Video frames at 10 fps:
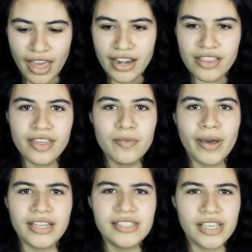Anything
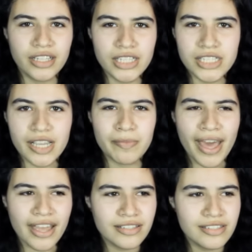by Sarah J.
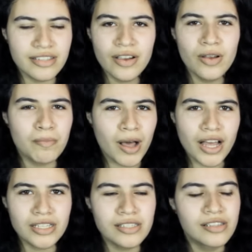Mass,
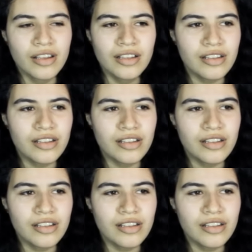Moss,